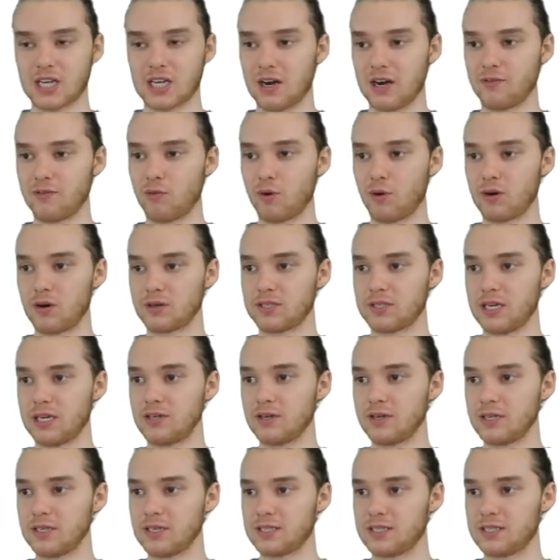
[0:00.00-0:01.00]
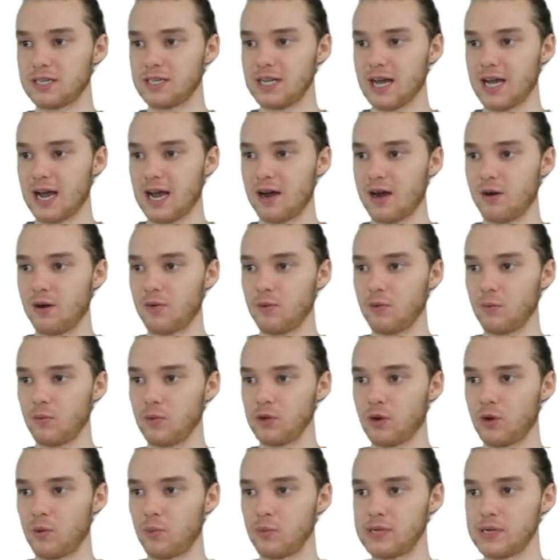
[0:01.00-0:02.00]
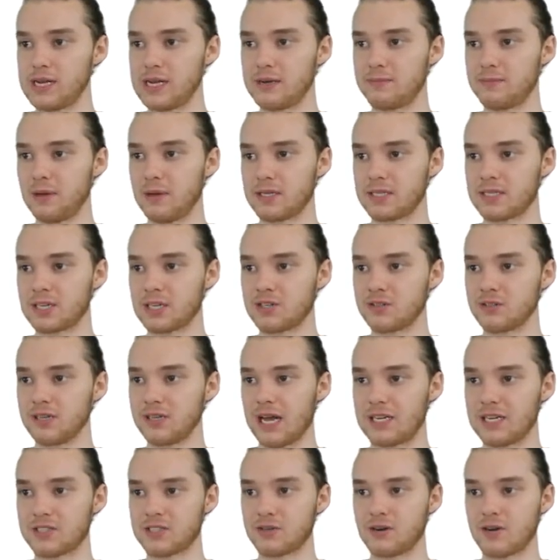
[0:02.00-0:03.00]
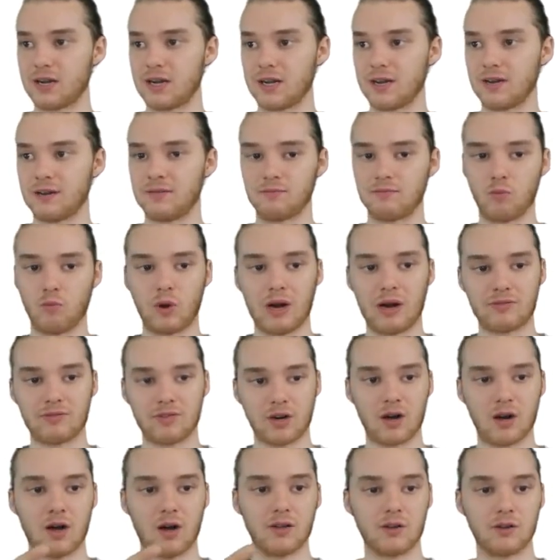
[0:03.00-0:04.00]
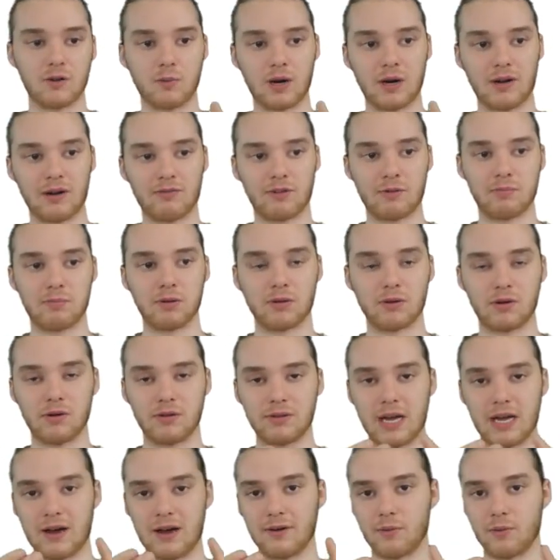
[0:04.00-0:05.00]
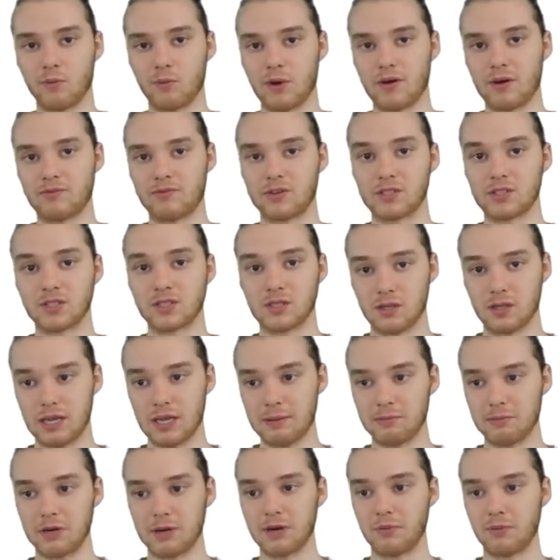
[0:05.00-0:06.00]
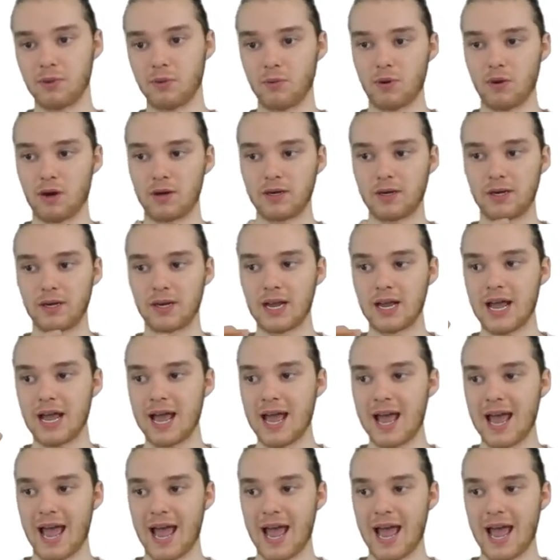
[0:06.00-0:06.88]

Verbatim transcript: this kind of works. And you can see how, you know, we could essentially enter in whatever color, whatever plural noun, and whatever celebrity we wanted,